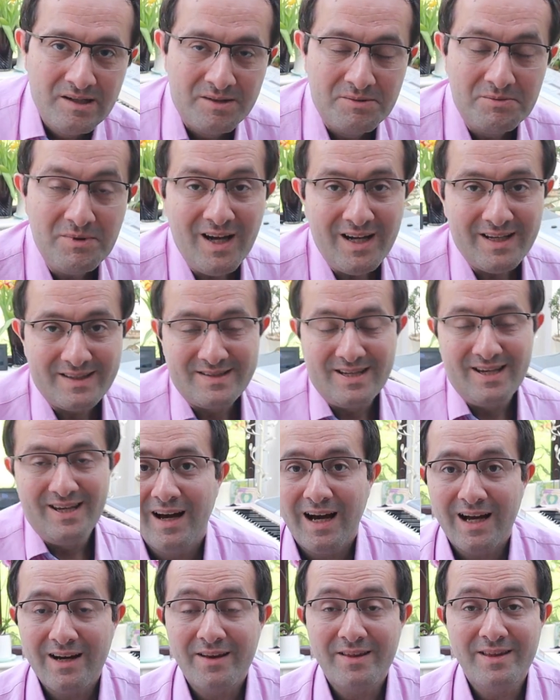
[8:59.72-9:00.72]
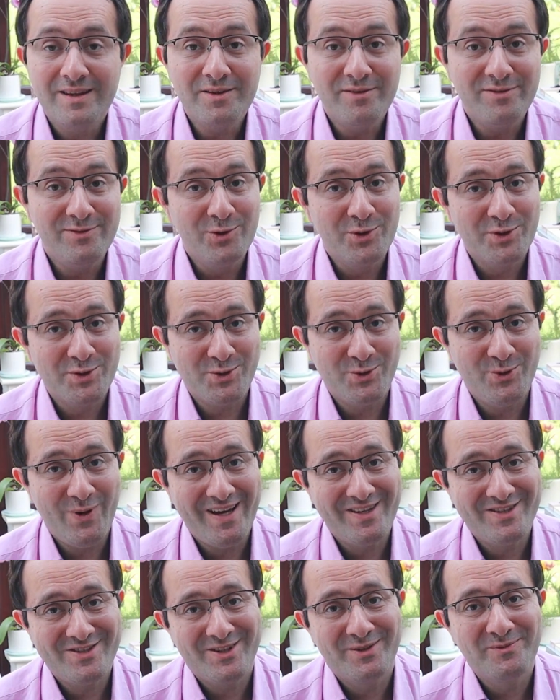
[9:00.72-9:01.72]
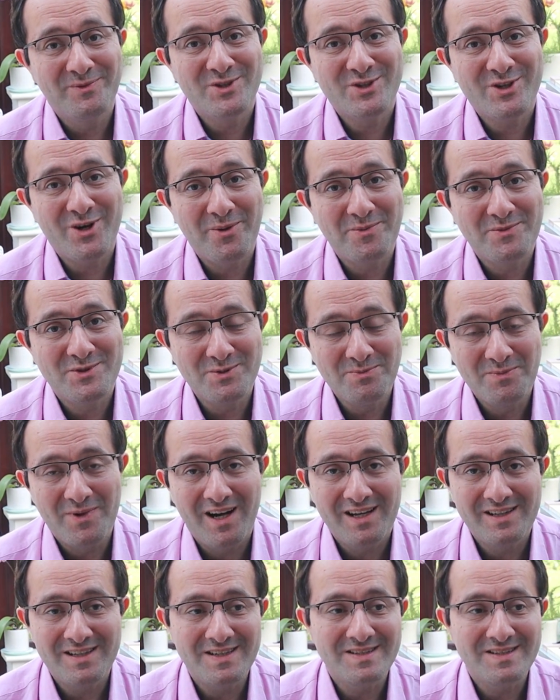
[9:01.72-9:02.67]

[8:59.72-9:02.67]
Right, and I think the fourth question which comes to mind